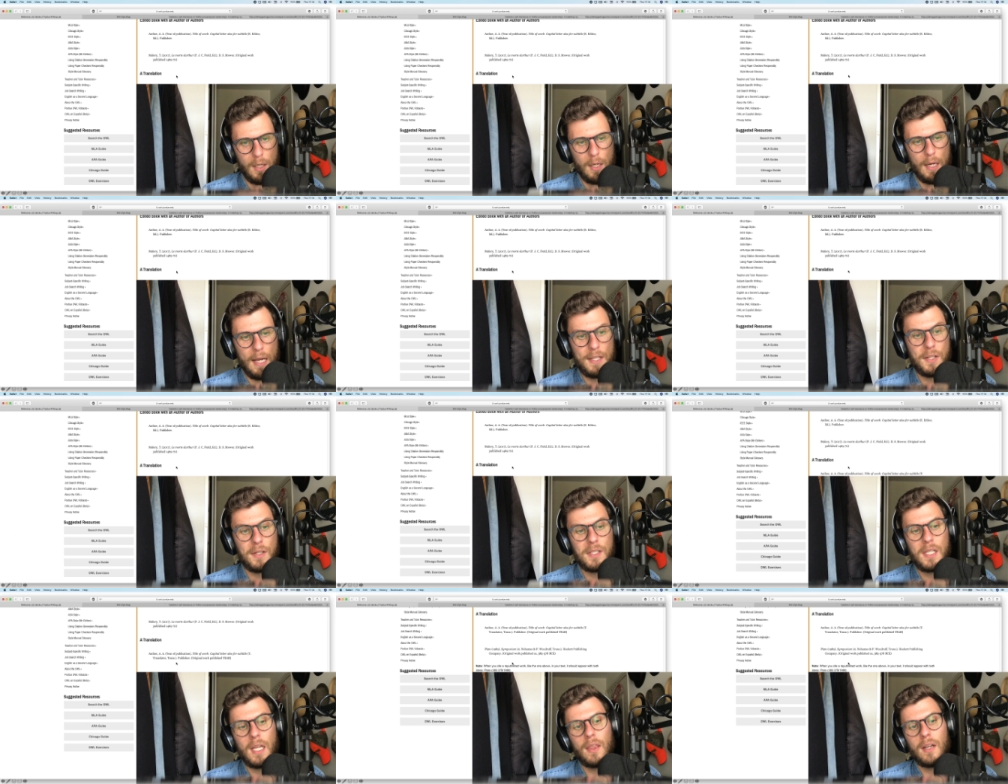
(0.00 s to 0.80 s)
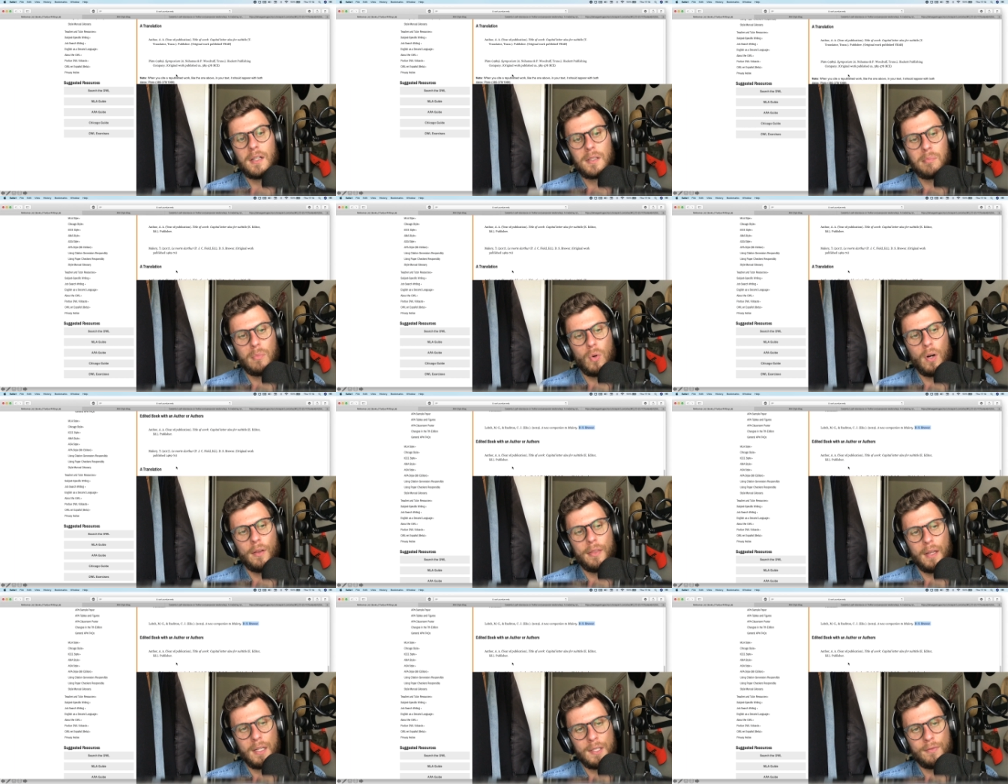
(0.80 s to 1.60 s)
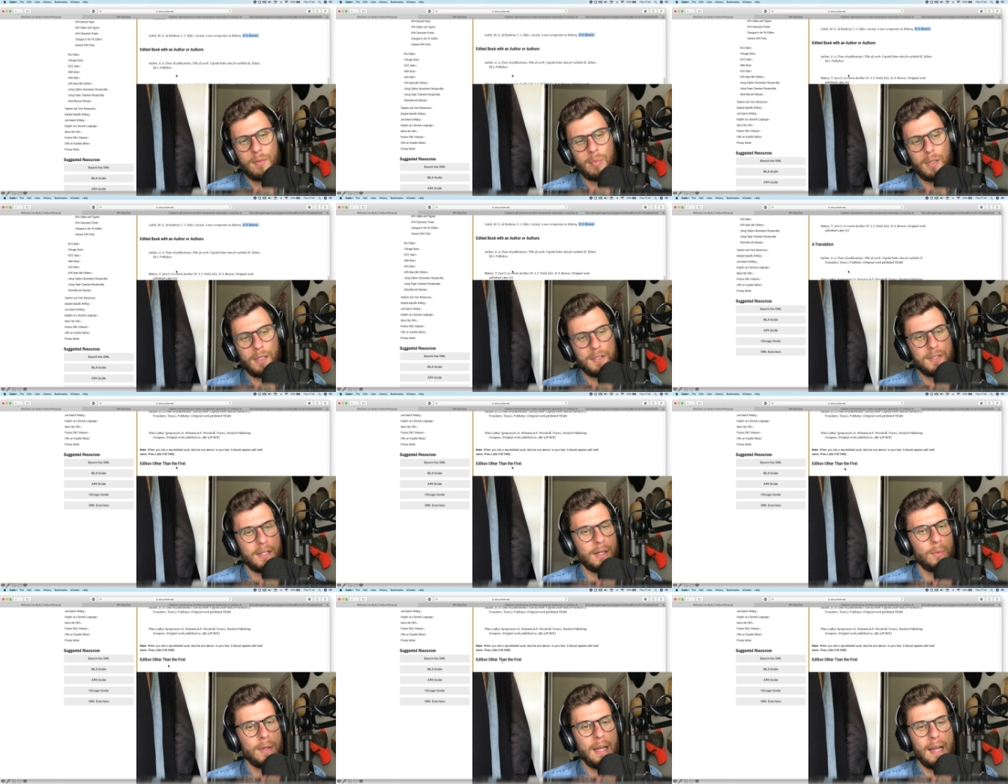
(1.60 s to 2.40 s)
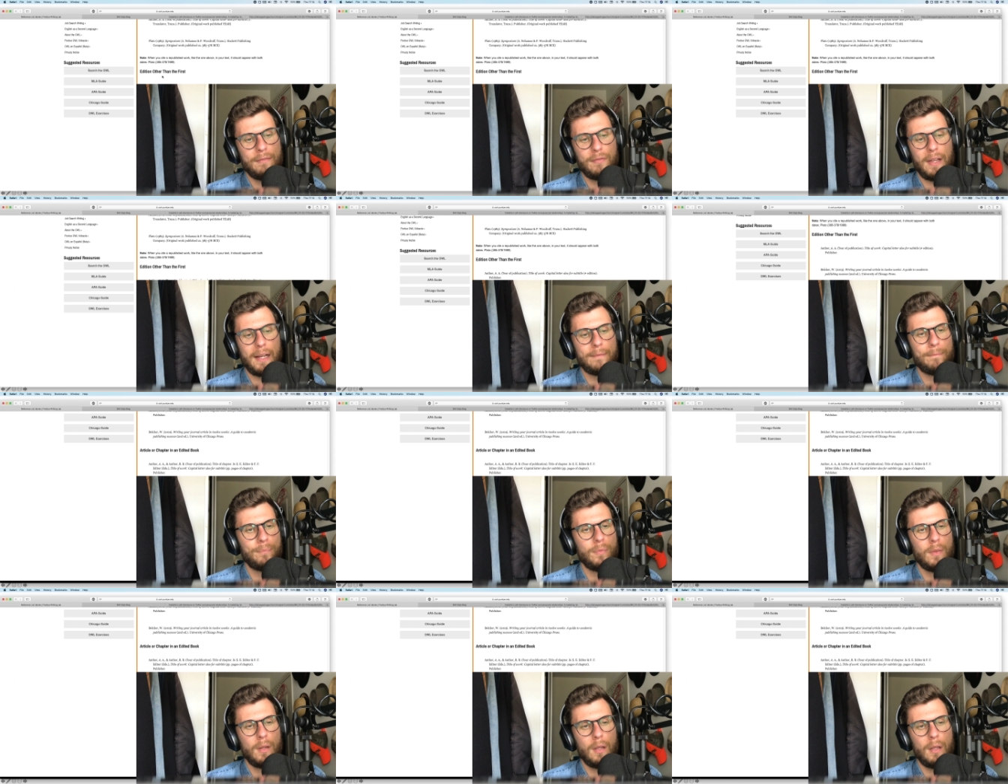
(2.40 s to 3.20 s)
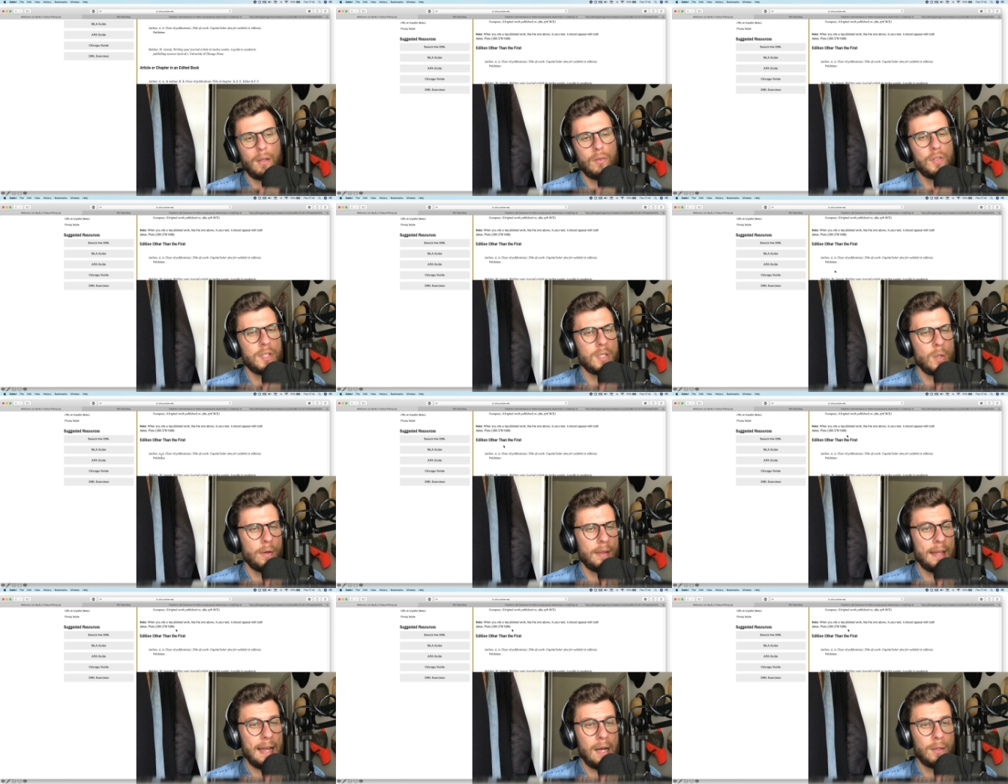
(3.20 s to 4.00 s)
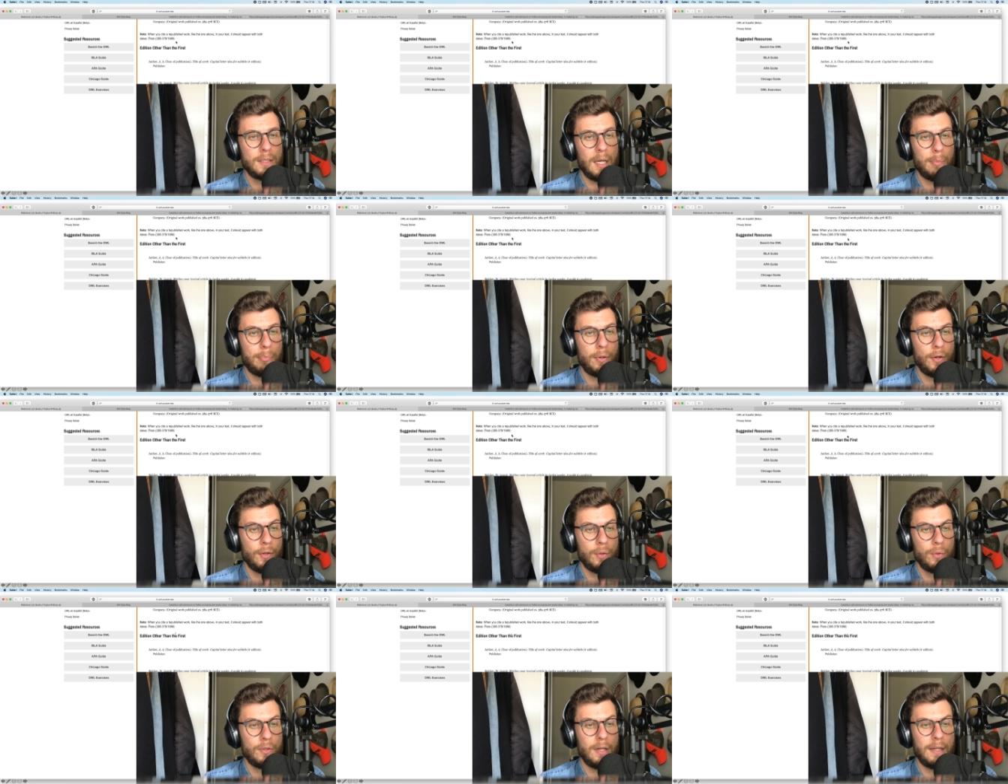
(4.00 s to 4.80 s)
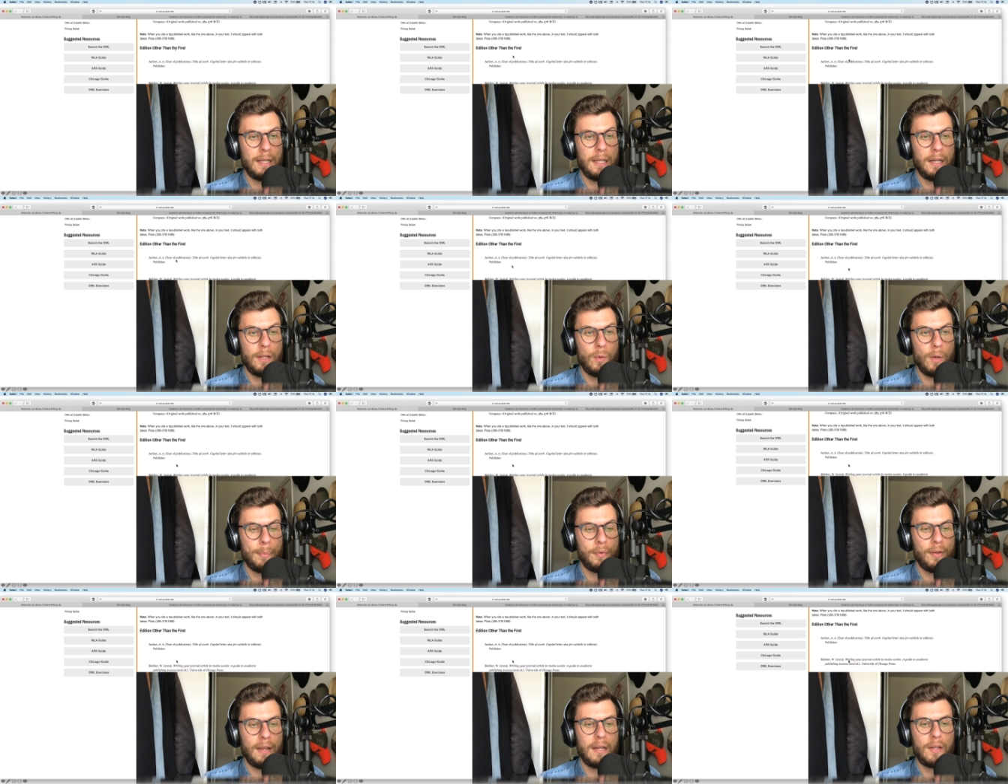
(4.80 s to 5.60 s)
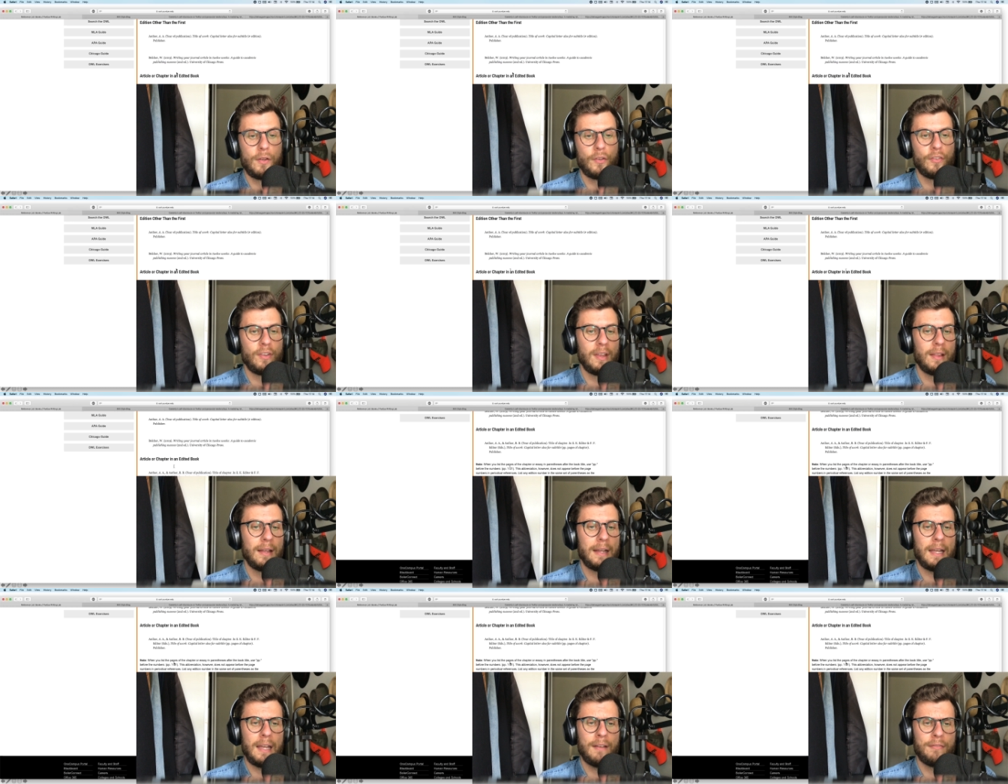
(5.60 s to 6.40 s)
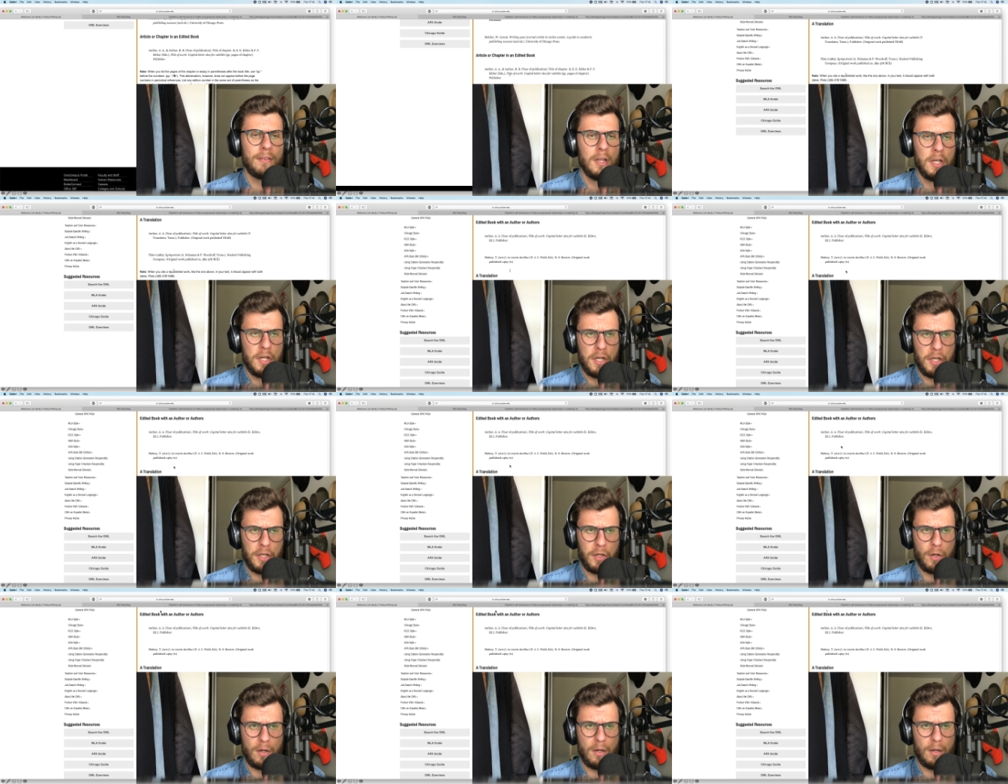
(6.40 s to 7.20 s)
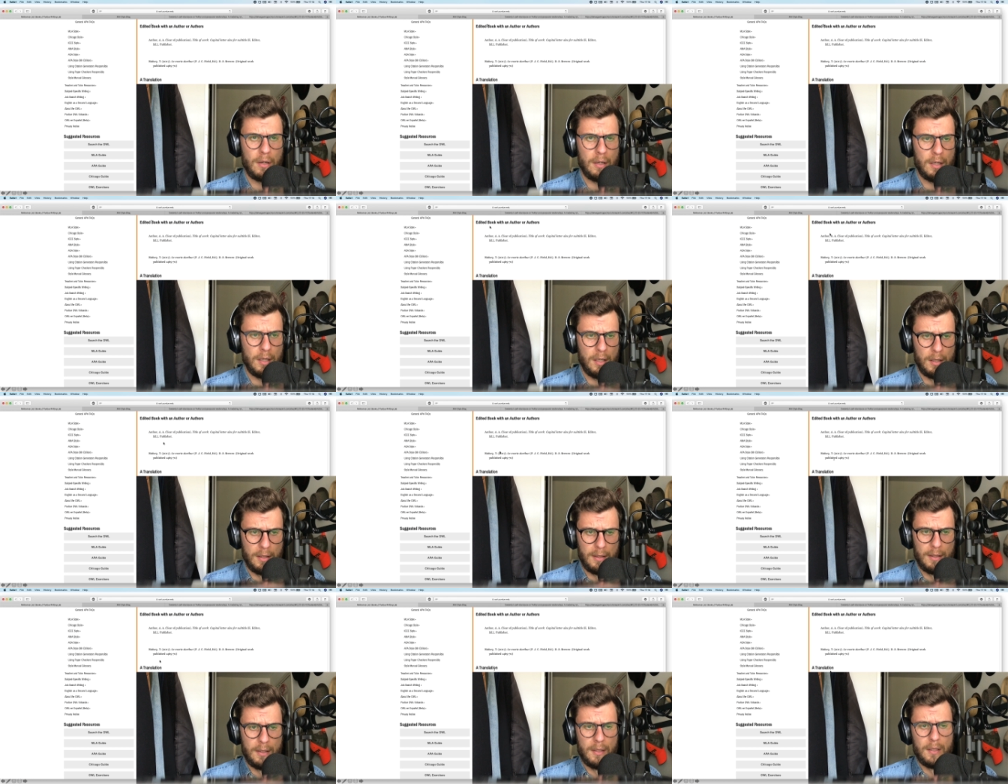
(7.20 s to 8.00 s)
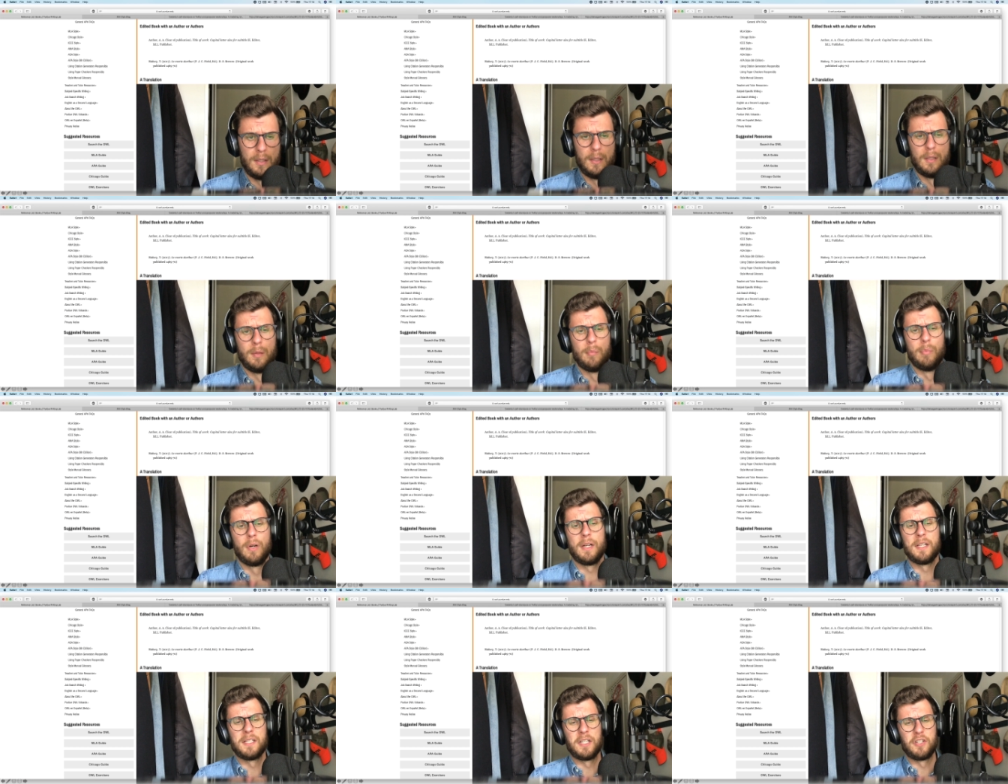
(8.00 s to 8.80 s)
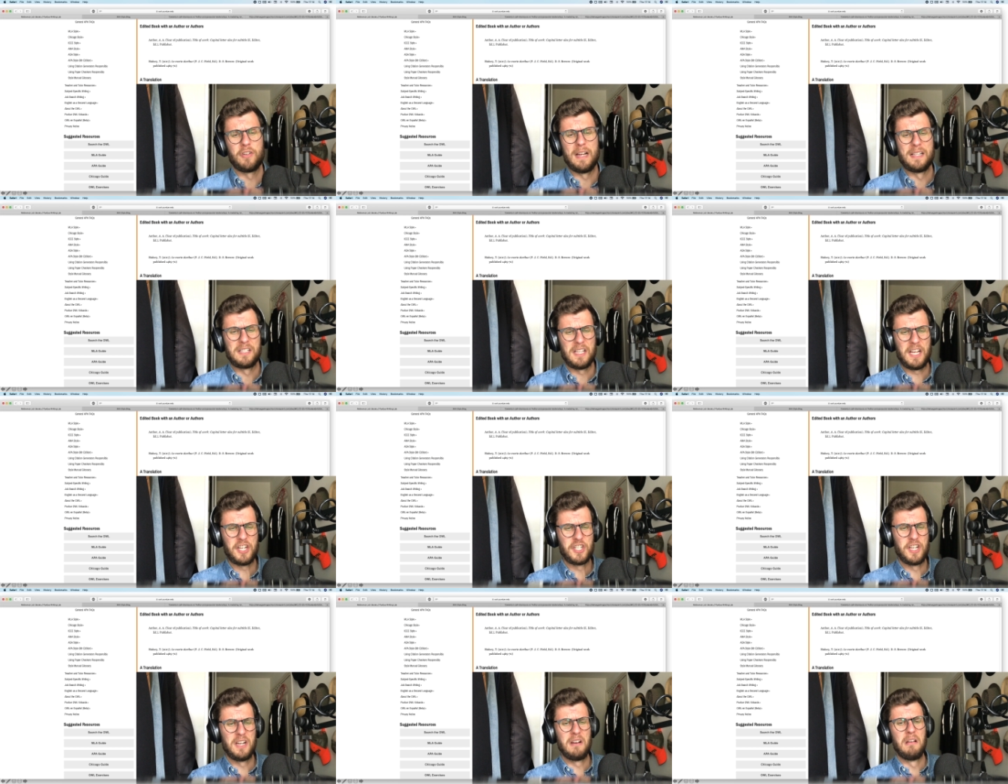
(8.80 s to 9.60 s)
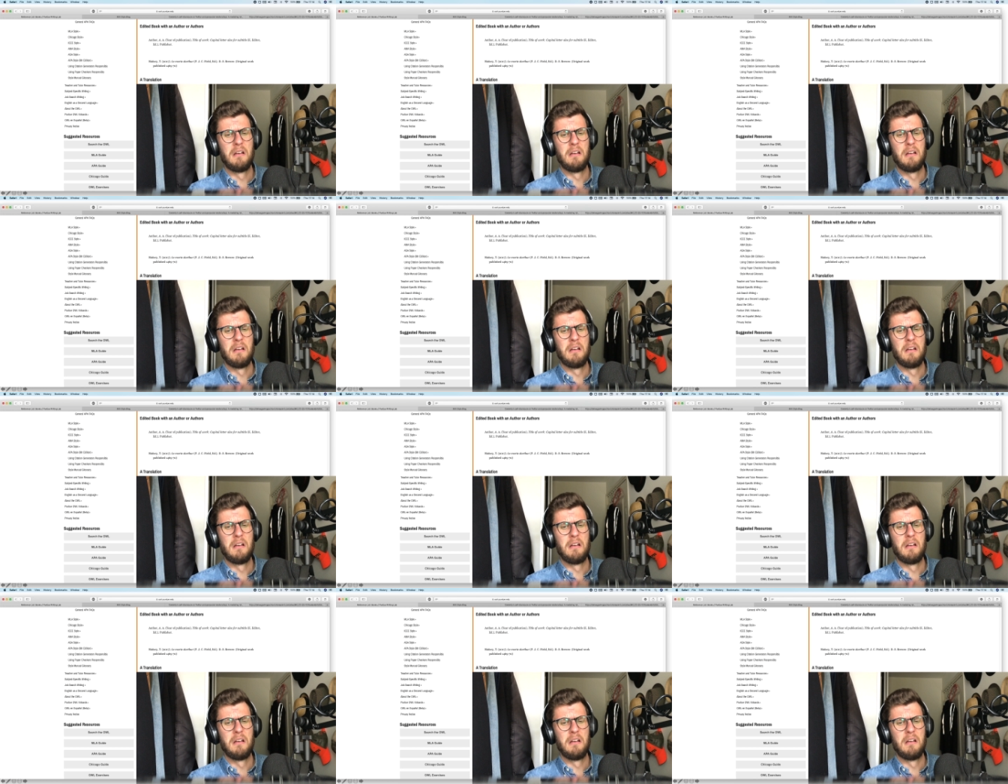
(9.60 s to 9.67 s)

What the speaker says: As you can see, there's more things for books. Like we have like, you just go to the owl.purdue.edu website and you'll see like if your book is a translation,